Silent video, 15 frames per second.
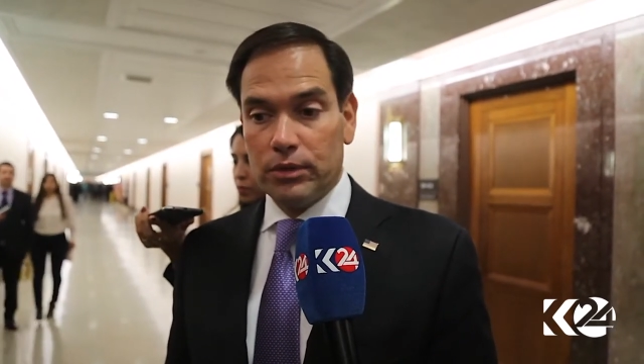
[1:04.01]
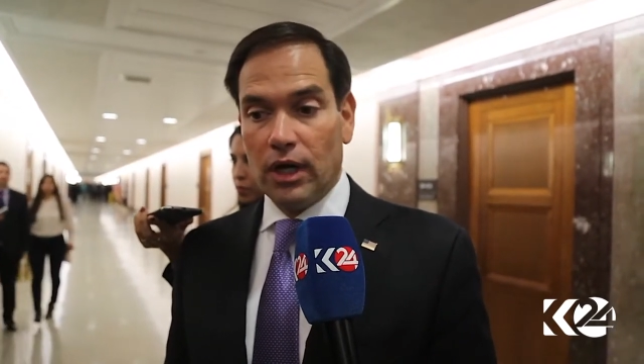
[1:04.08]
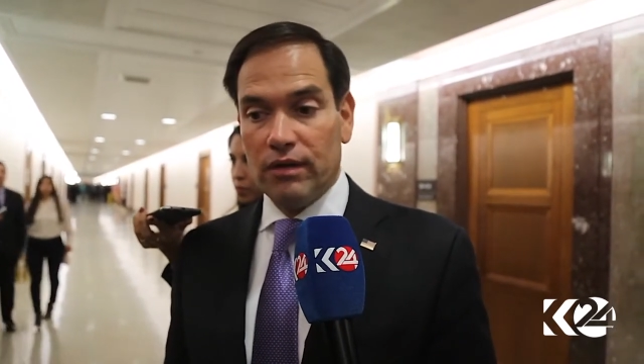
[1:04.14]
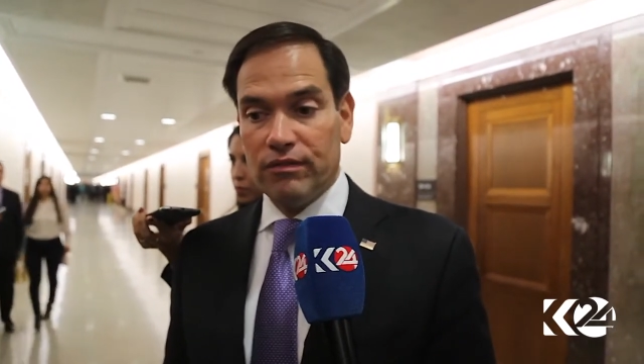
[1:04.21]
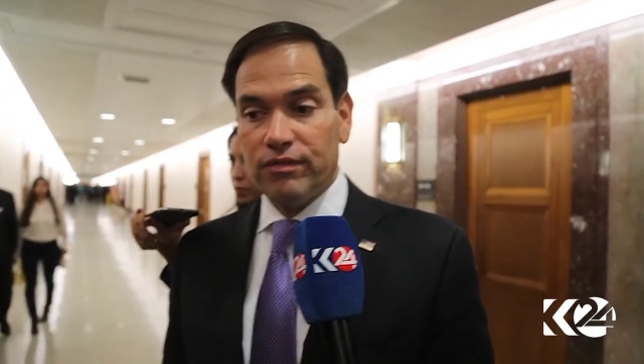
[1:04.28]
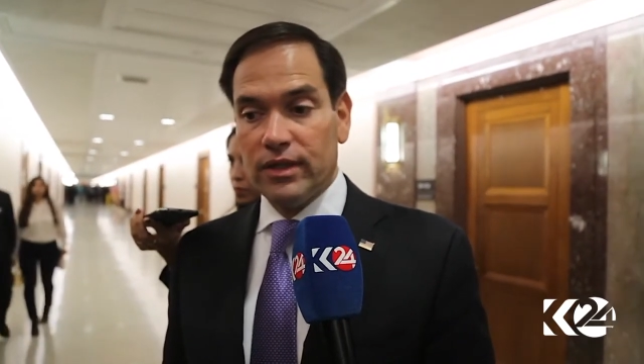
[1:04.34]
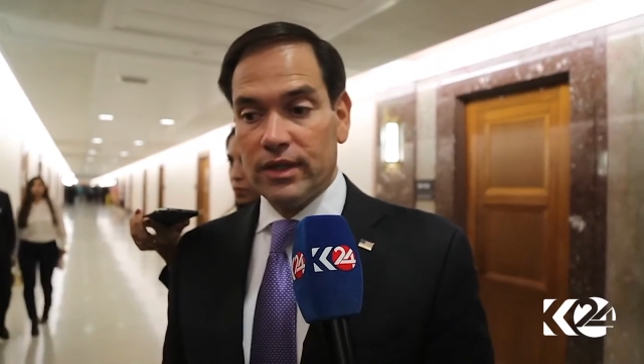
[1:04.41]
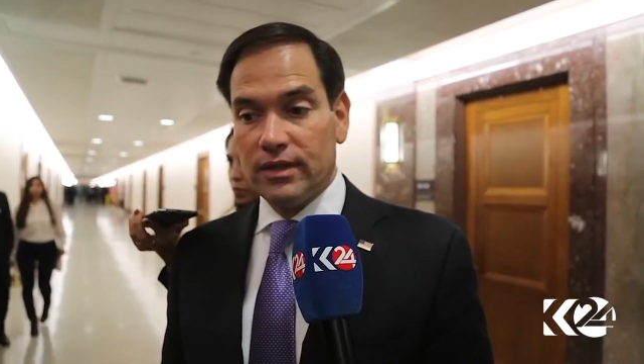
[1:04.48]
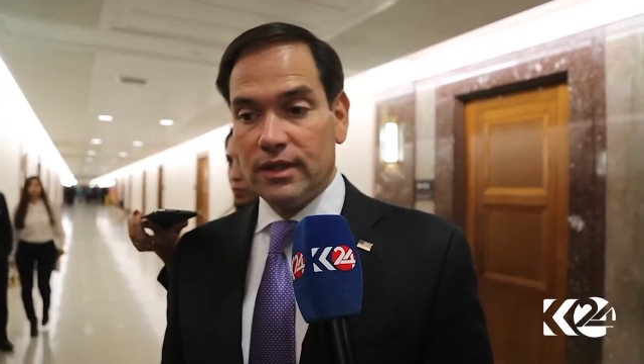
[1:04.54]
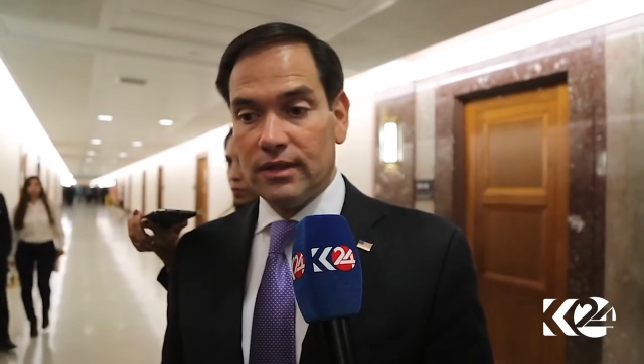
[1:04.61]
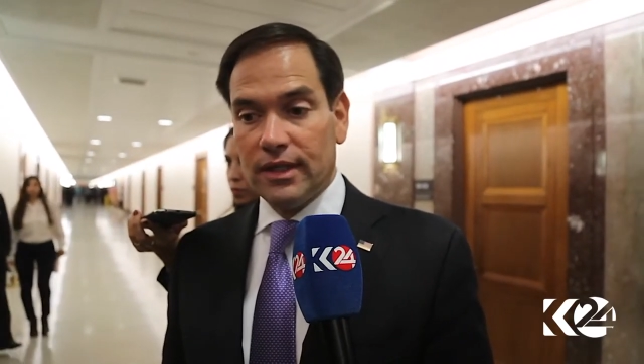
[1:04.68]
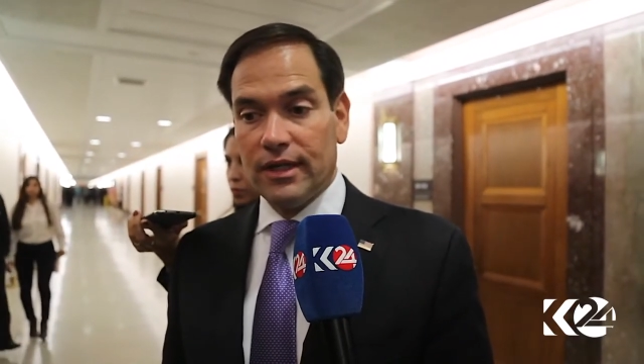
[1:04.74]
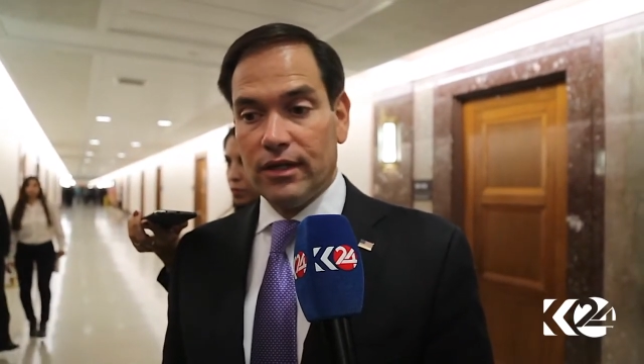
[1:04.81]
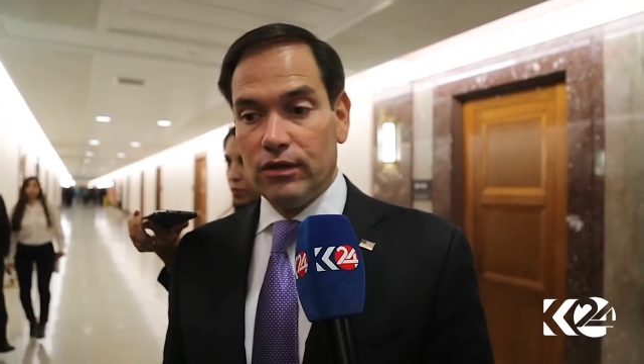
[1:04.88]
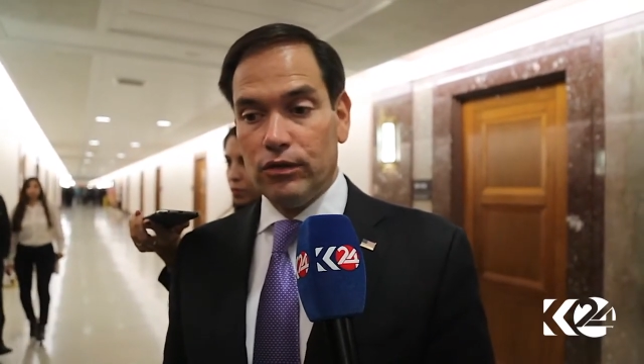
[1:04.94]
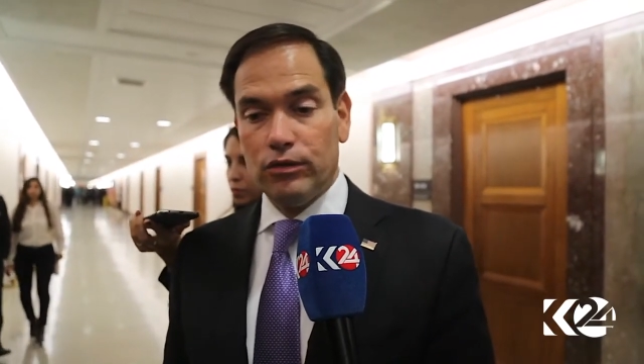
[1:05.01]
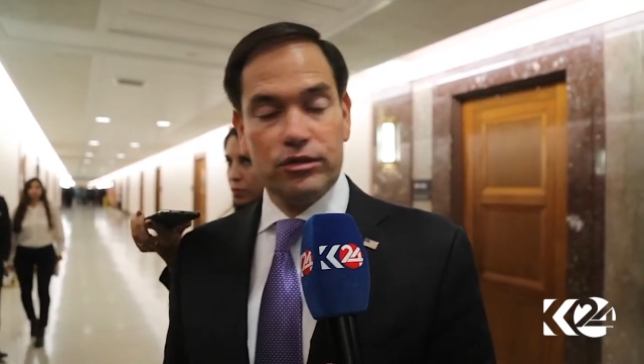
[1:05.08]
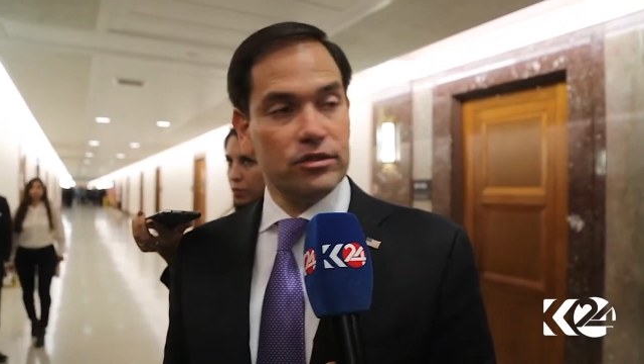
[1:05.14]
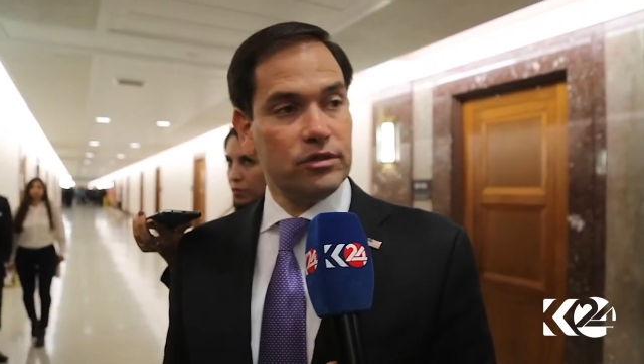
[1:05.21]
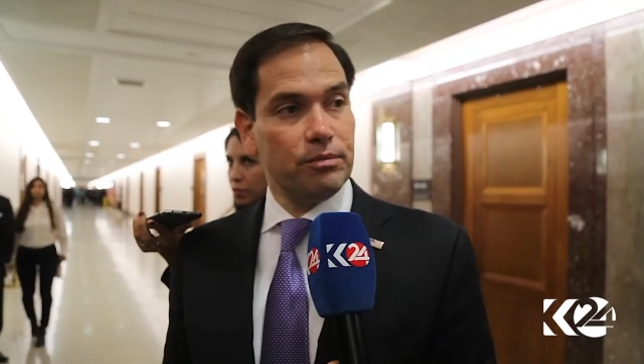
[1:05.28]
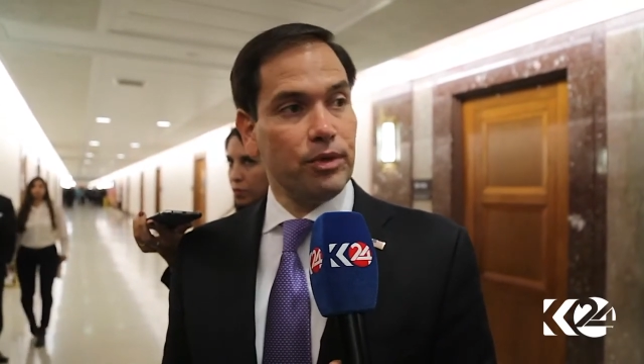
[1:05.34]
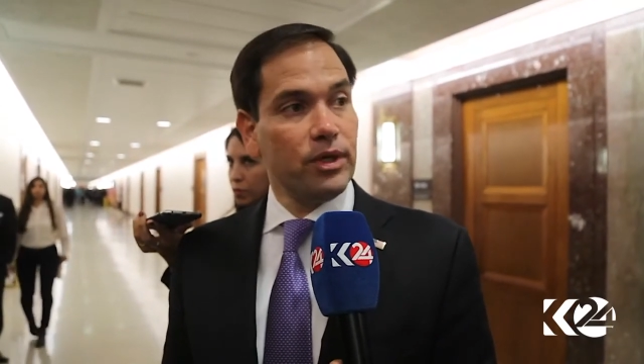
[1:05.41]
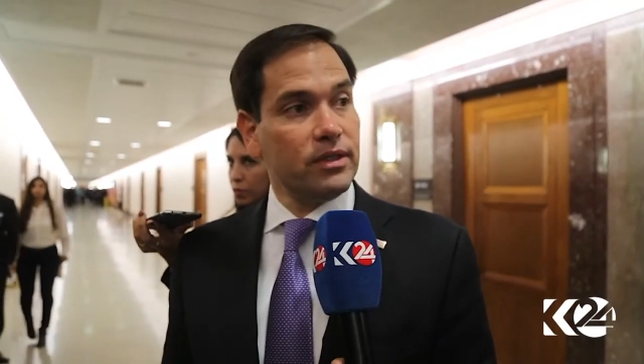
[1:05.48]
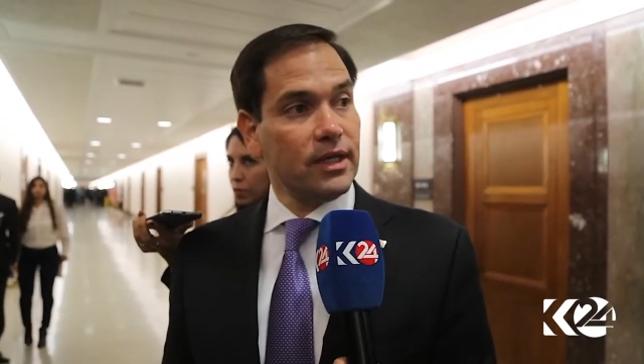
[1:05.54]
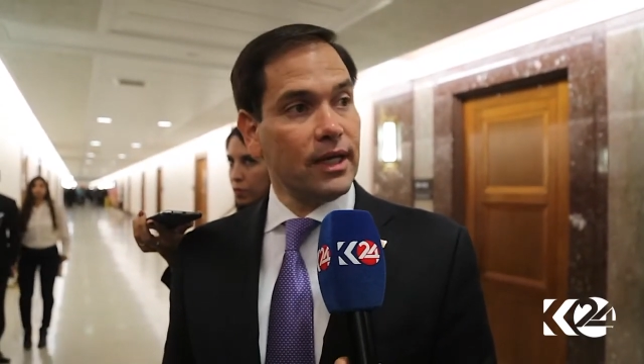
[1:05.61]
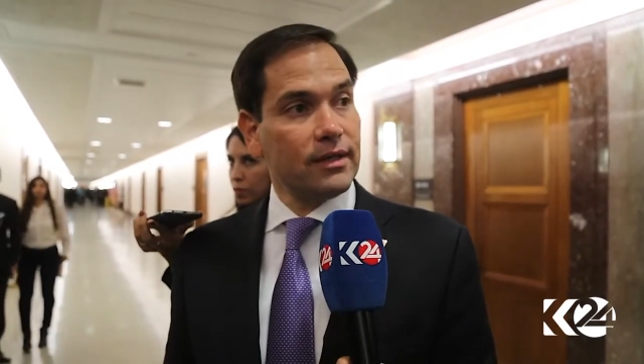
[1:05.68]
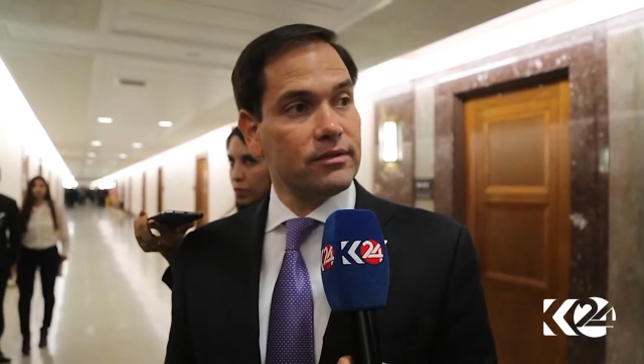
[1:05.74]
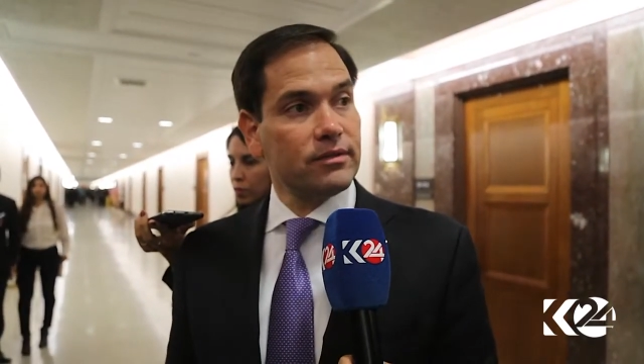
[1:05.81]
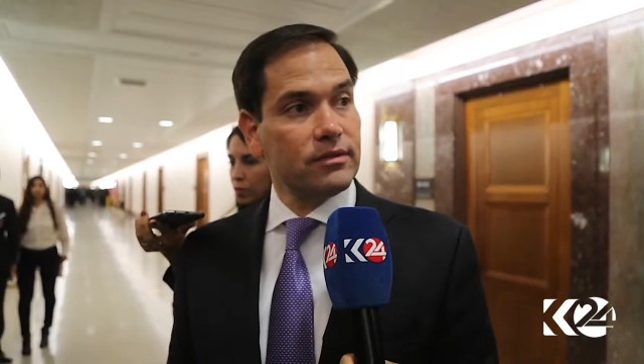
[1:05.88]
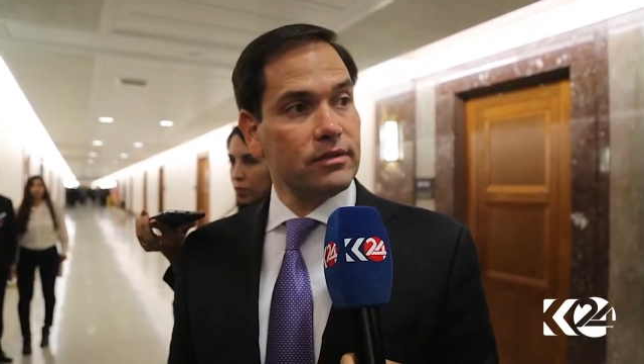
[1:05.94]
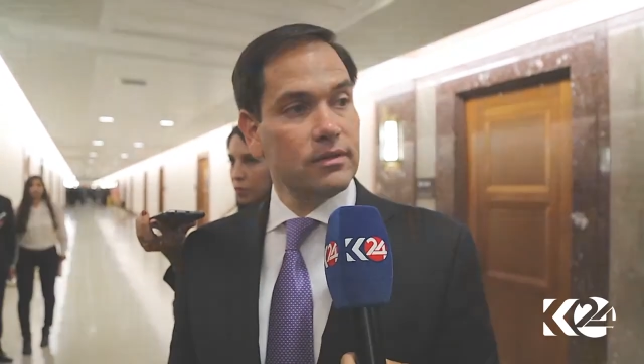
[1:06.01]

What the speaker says: conflict that they could use as a pretext.